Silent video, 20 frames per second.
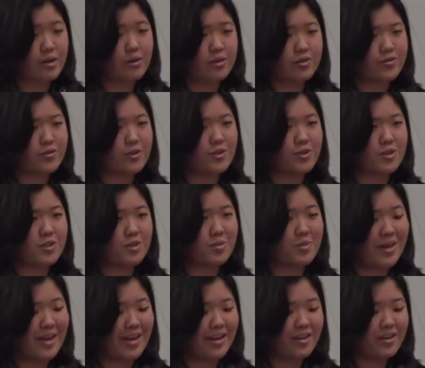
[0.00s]
I refused to
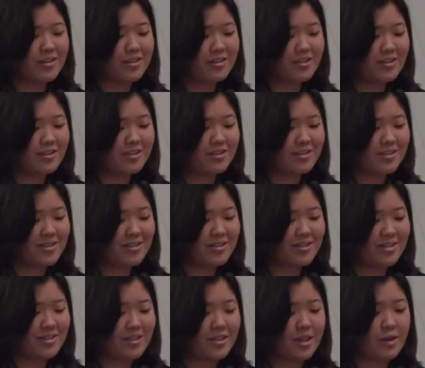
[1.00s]
make.
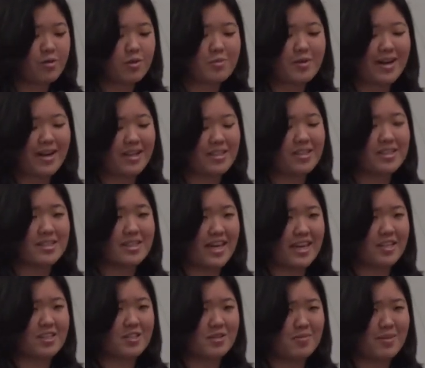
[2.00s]
They were behind the
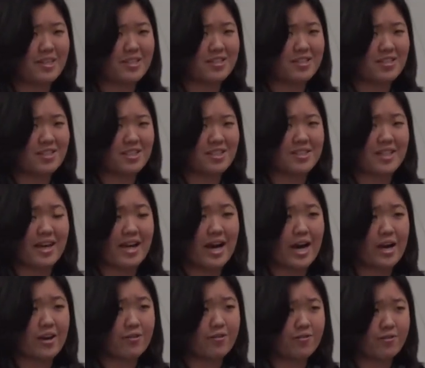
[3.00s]
text messages that
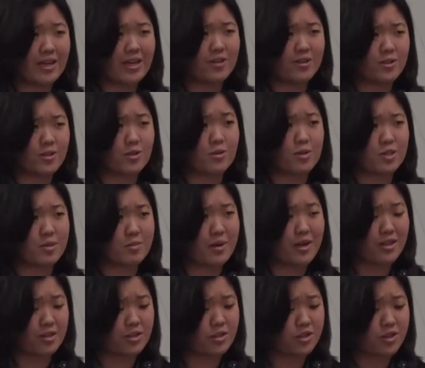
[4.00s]
I failed to
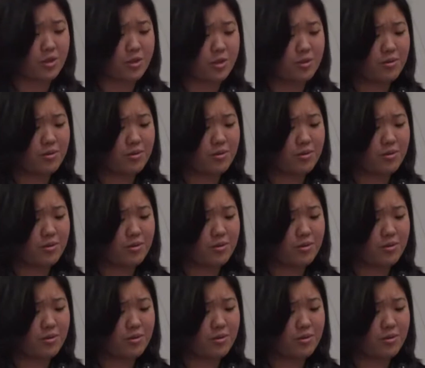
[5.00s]
respond to.